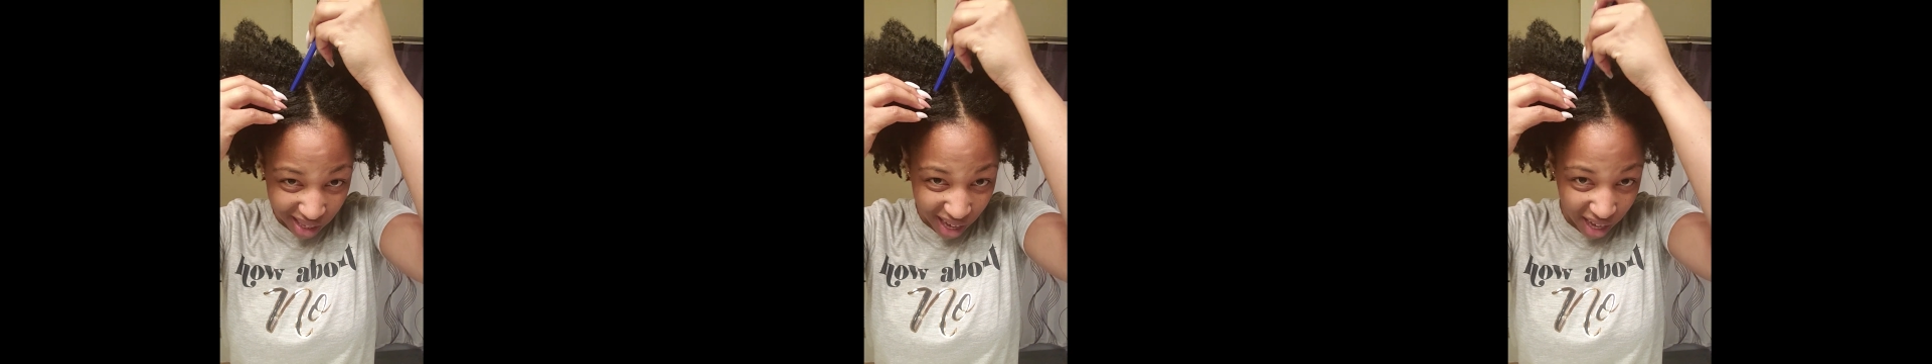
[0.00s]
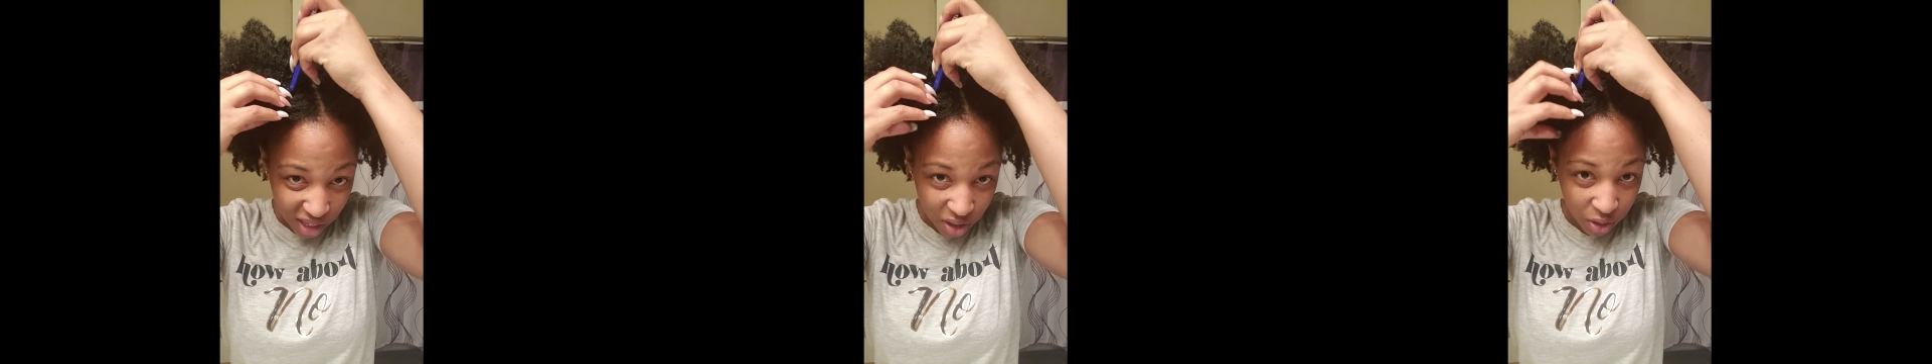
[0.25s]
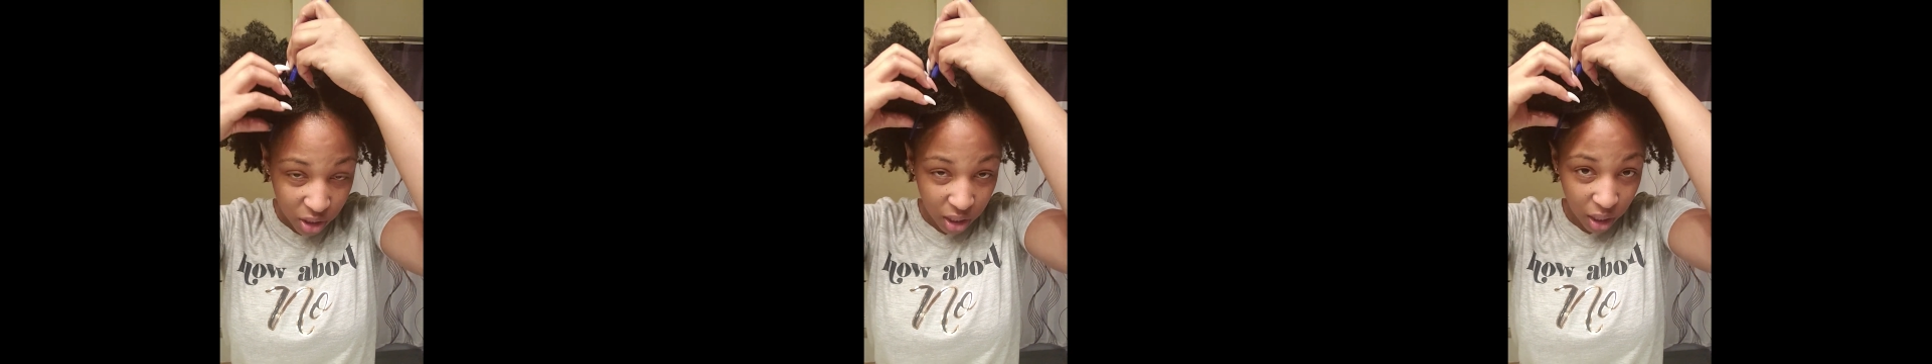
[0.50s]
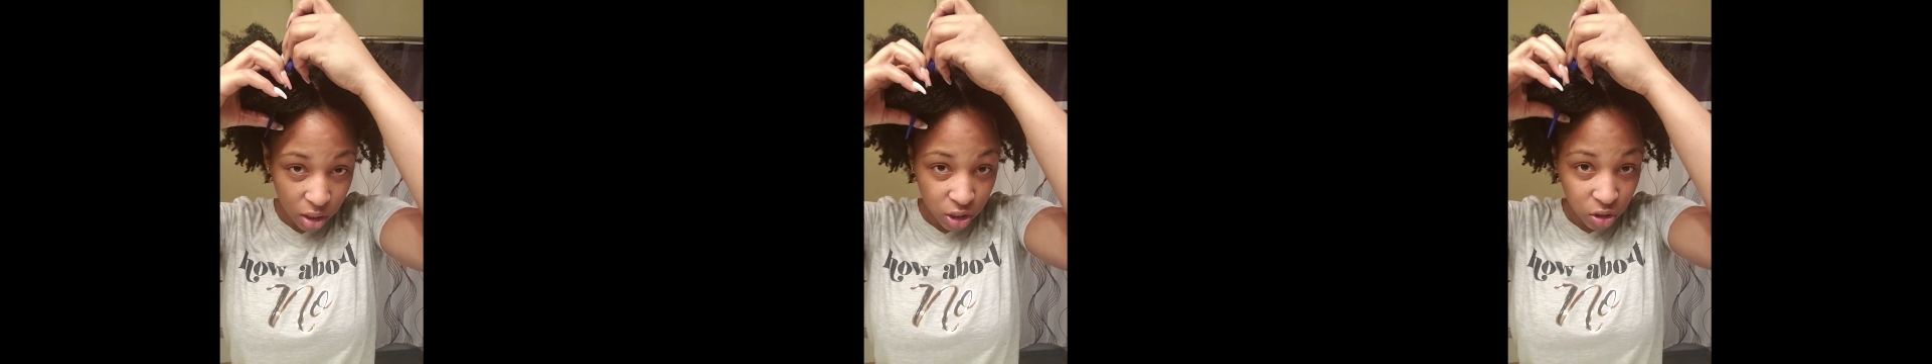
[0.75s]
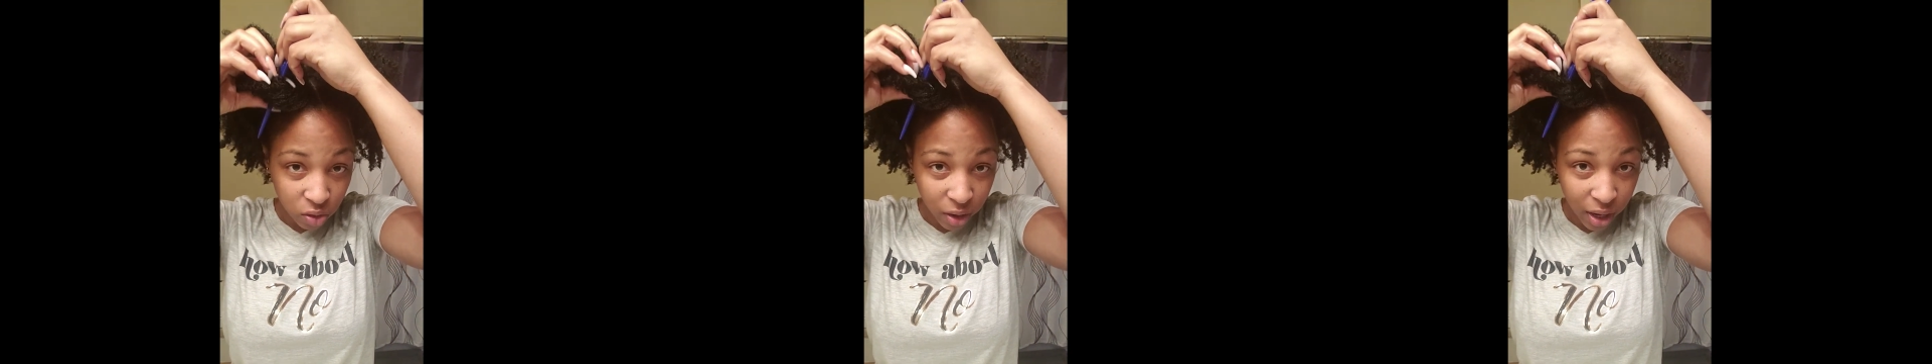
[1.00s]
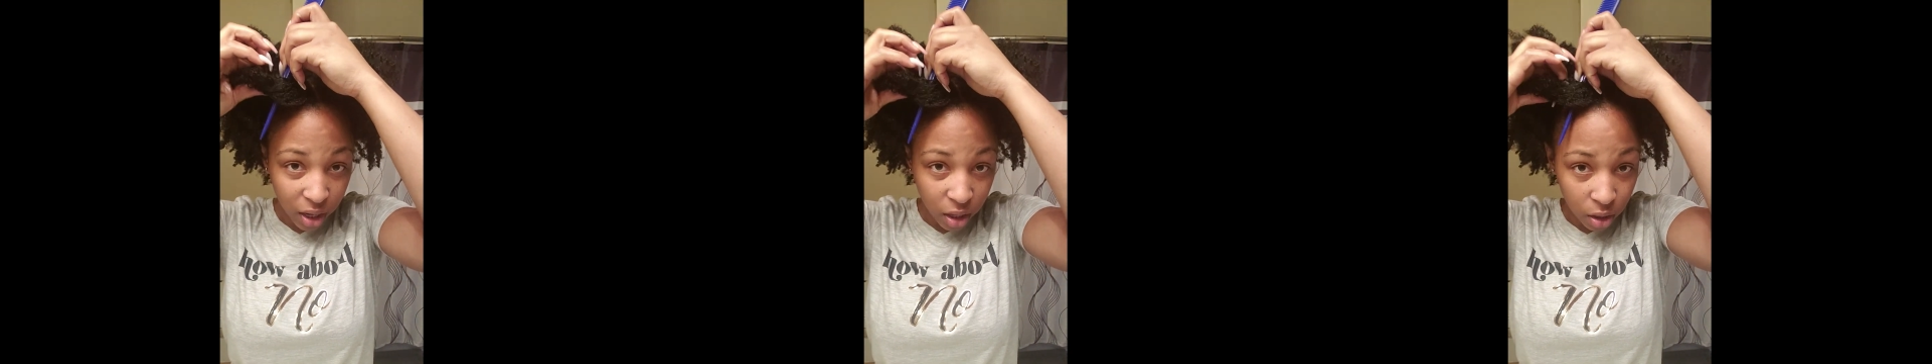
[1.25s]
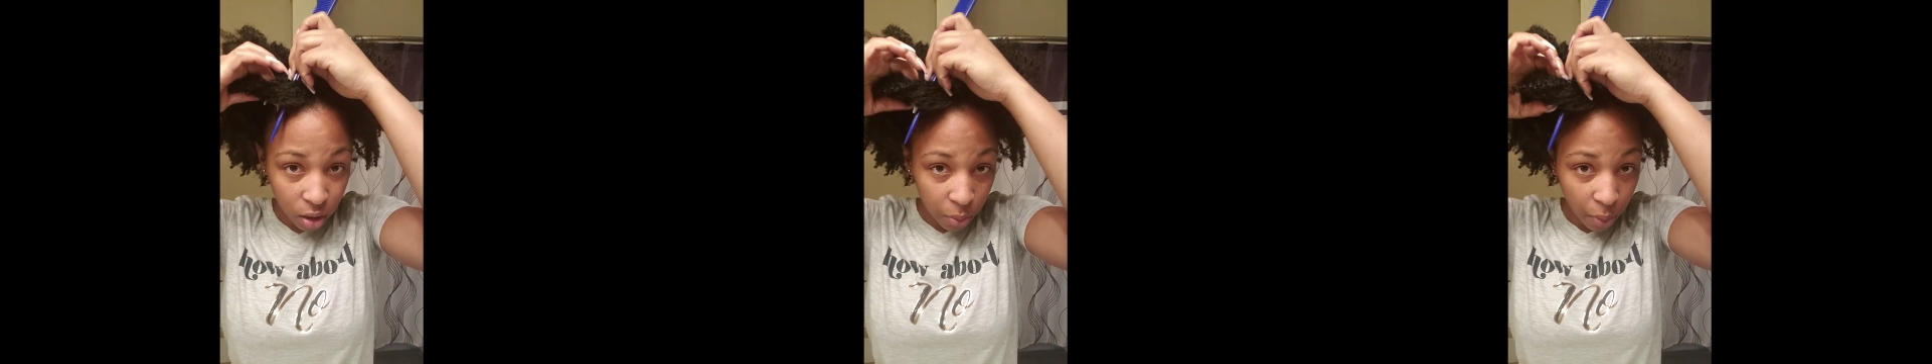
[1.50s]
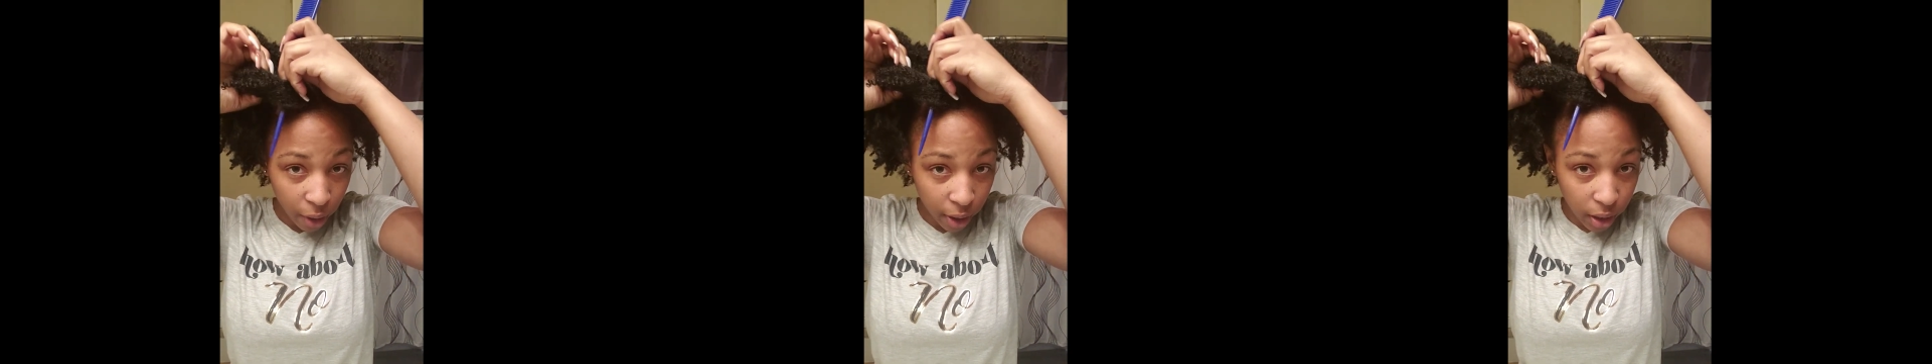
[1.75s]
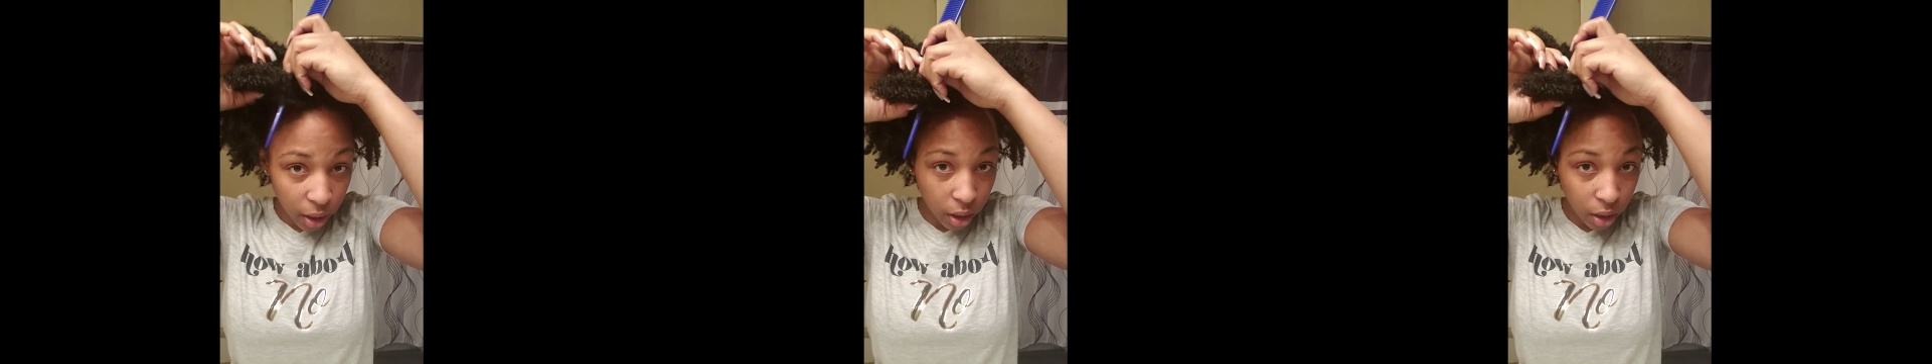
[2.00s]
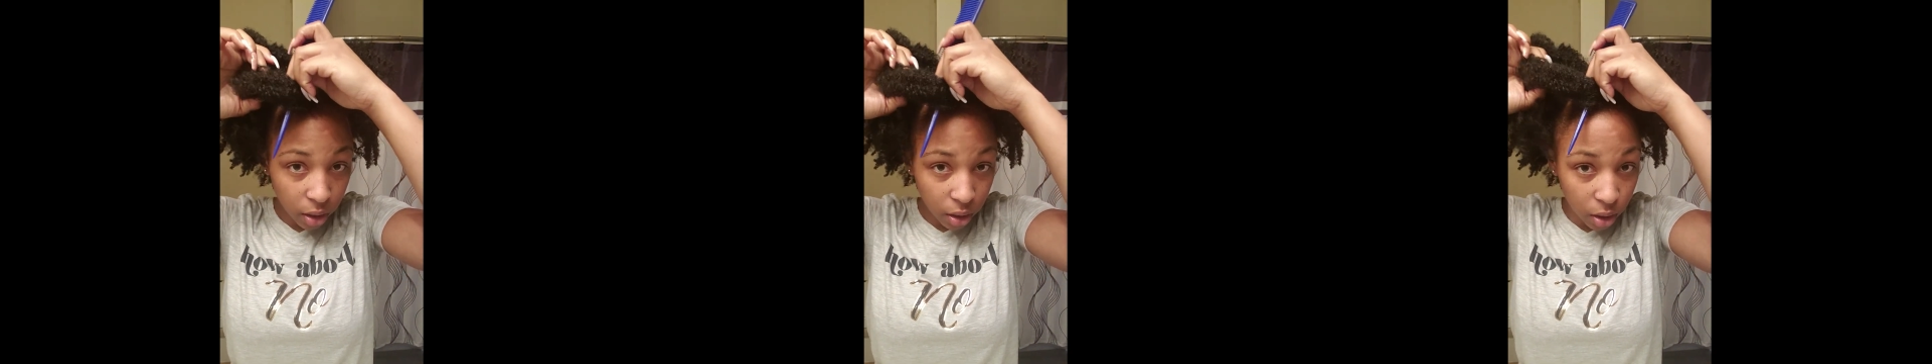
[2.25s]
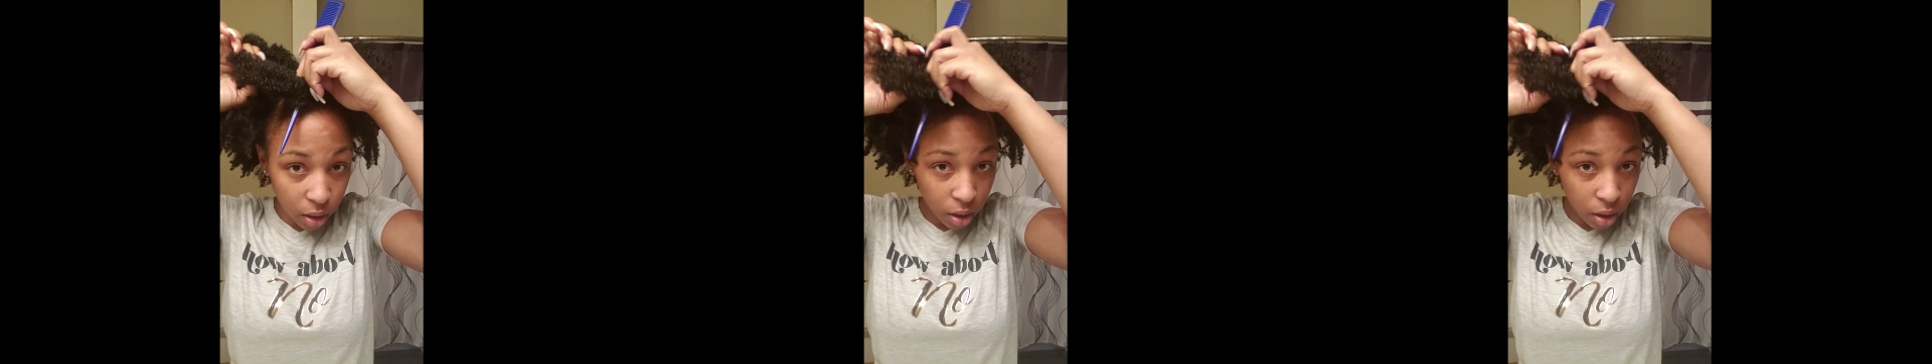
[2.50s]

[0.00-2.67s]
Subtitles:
kind of do just like a triangular part here,